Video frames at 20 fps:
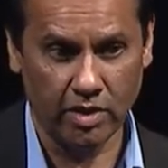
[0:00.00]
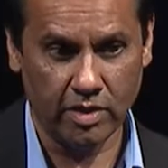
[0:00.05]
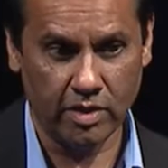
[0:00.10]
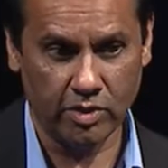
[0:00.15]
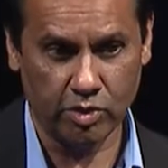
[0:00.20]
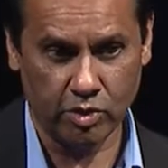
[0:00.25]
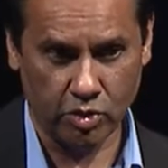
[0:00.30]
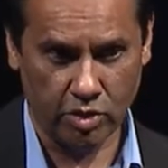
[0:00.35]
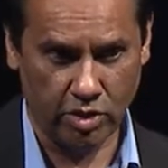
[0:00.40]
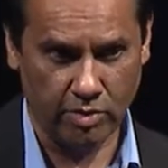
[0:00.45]

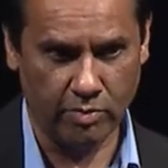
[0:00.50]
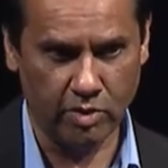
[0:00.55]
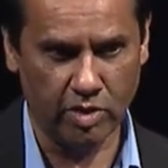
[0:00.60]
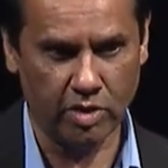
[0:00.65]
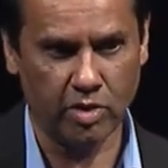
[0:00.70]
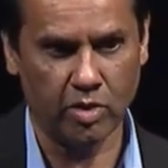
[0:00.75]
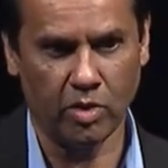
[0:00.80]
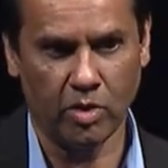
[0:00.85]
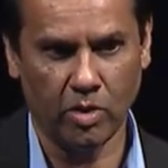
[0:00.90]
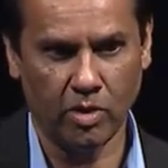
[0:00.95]
it's a
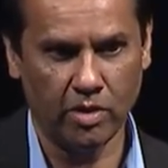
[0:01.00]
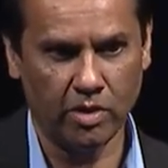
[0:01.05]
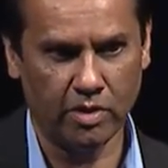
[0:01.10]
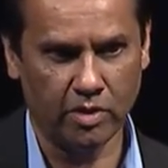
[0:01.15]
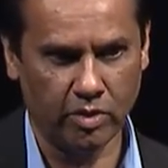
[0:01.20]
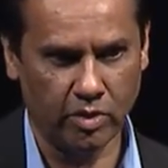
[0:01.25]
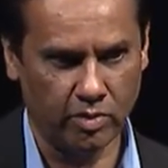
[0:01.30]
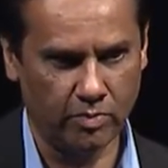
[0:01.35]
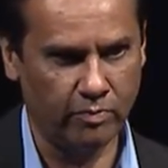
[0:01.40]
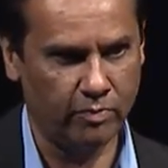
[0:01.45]
3-minute call,
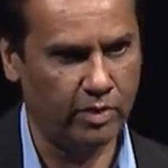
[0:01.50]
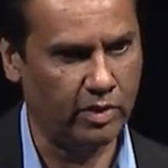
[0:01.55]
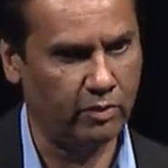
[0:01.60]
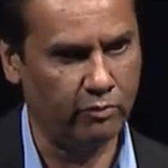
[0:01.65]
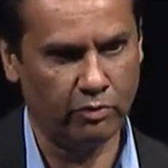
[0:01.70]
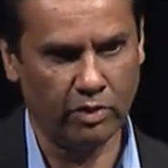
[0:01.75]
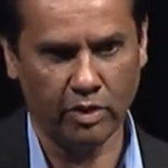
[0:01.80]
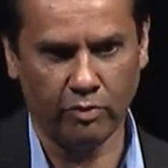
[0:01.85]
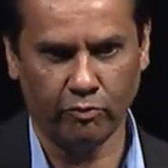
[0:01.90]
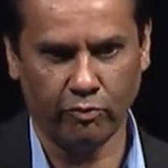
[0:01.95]
and
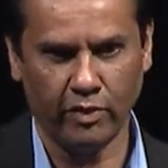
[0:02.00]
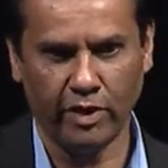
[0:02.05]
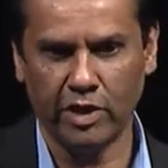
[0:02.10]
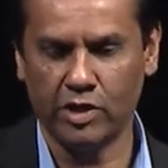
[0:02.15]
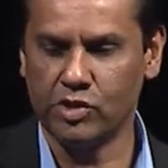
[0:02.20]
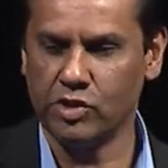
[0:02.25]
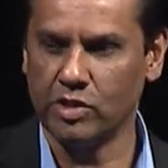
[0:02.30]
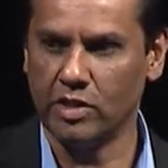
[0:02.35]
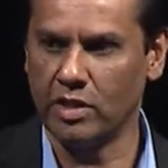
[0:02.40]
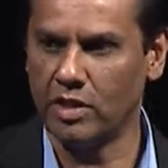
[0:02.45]
with
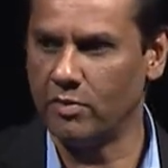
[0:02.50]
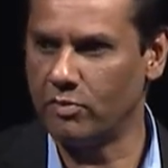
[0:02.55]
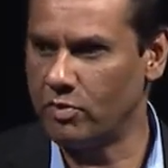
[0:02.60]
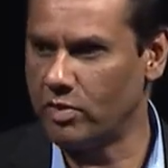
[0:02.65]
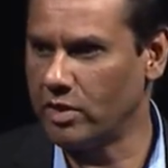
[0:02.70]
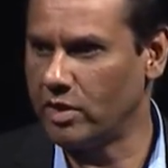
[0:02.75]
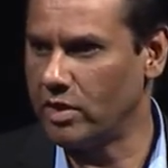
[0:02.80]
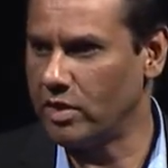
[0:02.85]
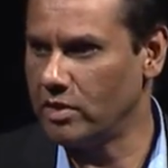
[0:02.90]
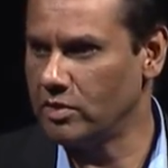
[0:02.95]
inflation and
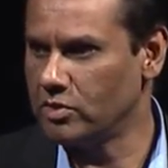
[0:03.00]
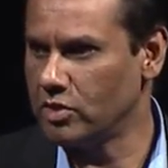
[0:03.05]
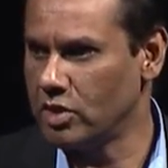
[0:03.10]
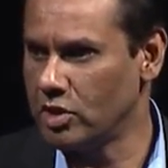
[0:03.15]
everything else,